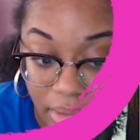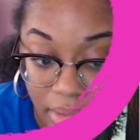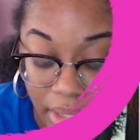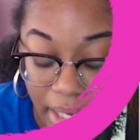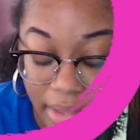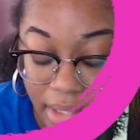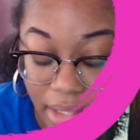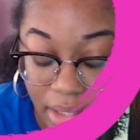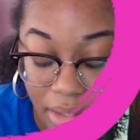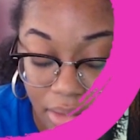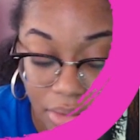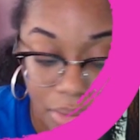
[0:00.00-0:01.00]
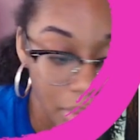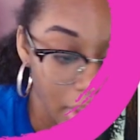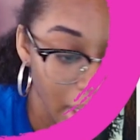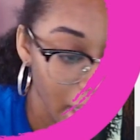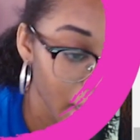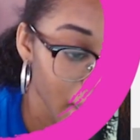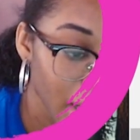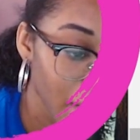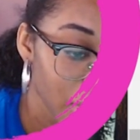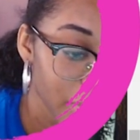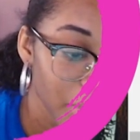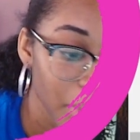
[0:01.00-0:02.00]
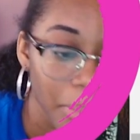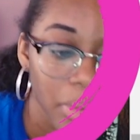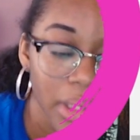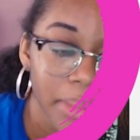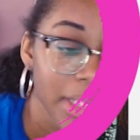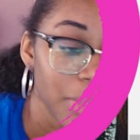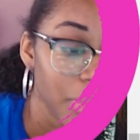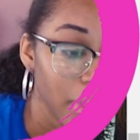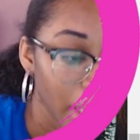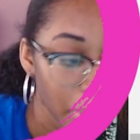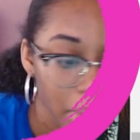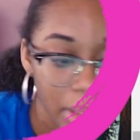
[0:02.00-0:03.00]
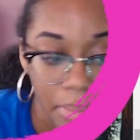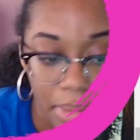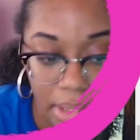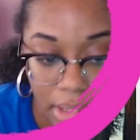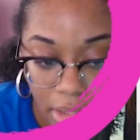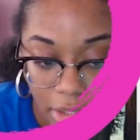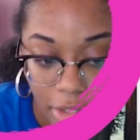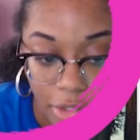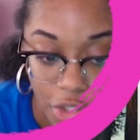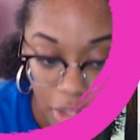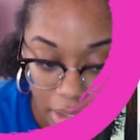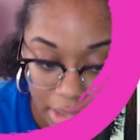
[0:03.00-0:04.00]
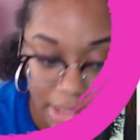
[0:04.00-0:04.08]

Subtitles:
I think, dude, I don't even want to put him anywhere. I put him B just to be